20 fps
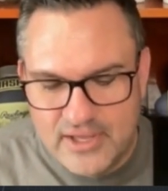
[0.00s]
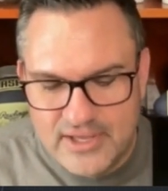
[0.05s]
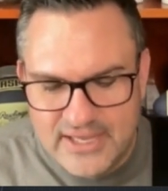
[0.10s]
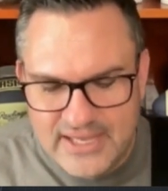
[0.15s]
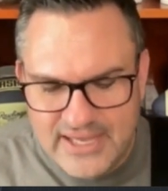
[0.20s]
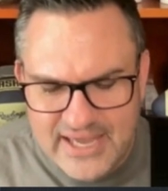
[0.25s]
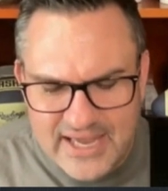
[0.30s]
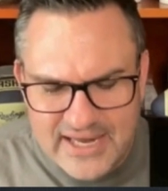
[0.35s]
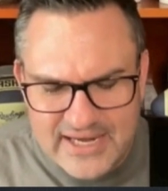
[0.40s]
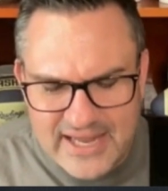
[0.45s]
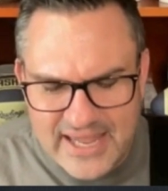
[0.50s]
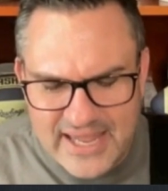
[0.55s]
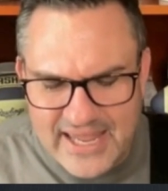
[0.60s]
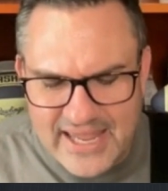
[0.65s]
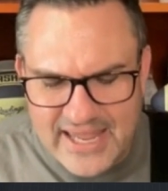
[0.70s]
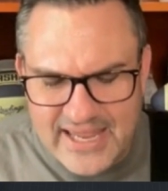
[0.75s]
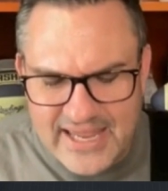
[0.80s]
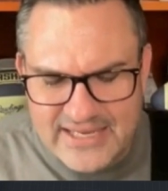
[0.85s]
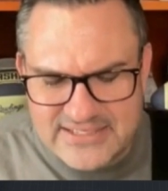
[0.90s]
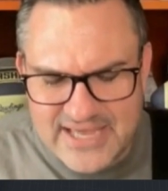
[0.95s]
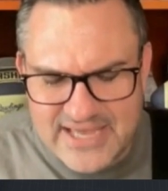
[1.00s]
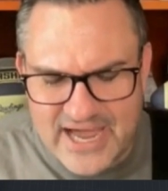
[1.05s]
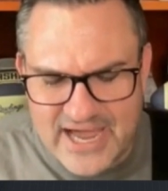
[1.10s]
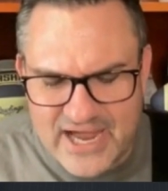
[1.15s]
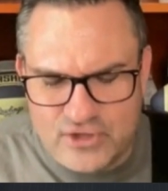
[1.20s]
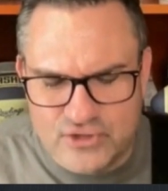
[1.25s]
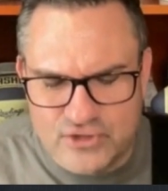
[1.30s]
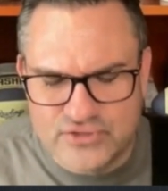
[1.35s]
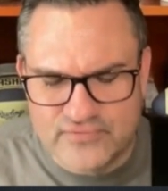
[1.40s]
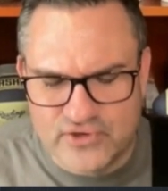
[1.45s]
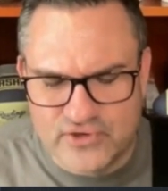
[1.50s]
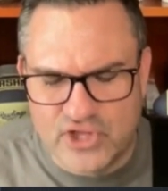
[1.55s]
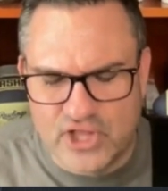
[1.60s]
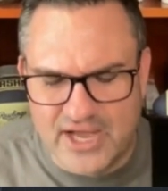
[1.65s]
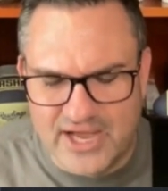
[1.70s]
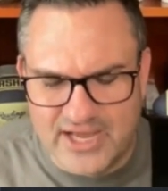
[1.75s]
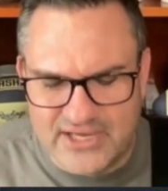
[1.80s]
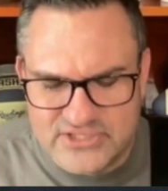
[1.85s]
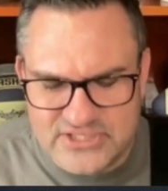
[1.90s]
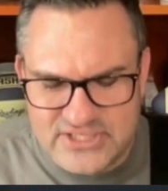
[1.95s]
He had 8 tackles for
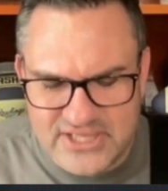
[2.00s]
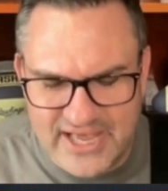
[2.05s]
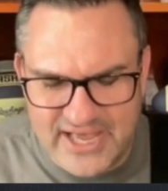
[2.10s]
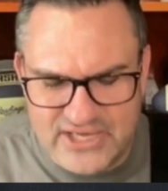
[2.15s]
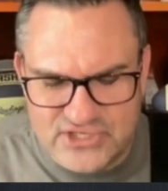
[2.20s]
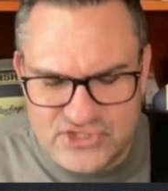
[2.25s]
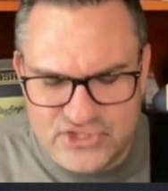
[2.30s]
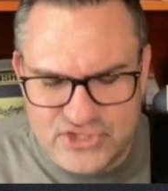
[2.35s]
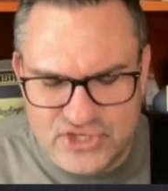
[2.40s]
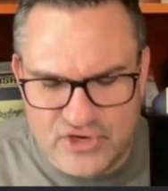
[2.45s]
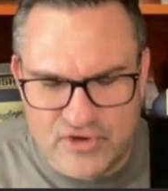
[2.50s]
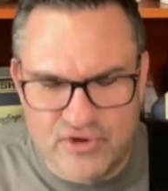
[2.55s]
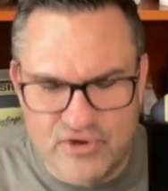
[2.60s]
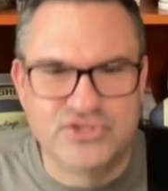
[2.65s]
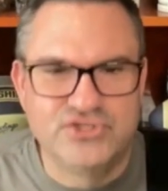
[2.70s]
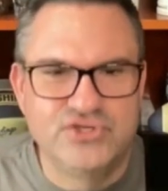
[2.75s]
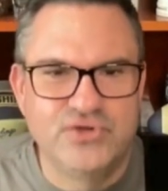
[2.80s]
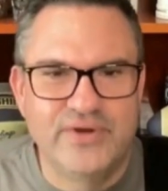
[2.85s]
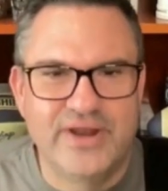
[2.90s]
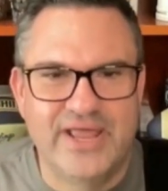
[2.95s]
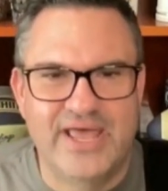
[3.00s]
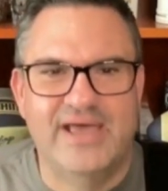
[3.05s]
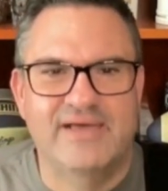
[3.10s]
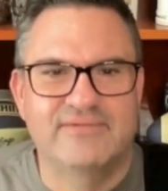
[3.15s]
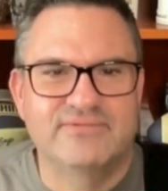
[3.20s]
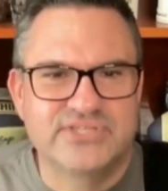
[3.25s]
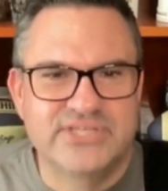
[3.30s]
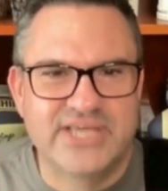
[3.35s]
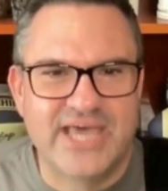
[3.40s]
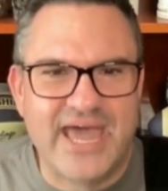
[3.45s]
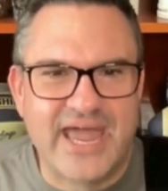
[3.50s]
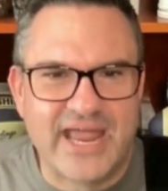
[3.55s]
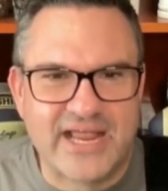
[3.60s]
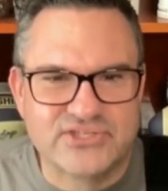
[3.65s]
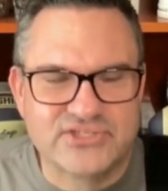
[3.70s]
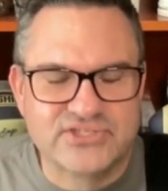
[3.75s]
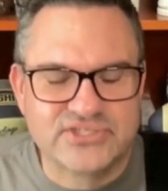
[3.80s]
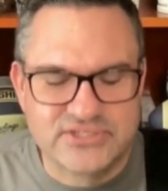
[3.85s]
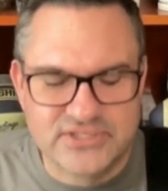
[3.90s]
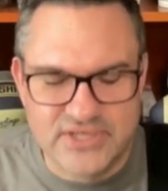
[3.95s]
loss last year and 2.5
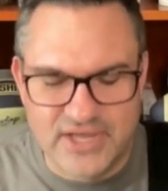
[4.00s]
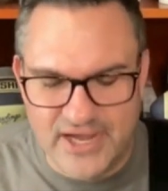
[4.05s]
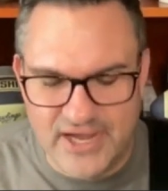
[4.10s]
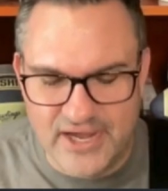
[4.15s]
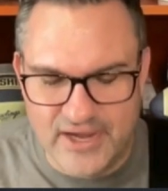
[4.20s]
sacks.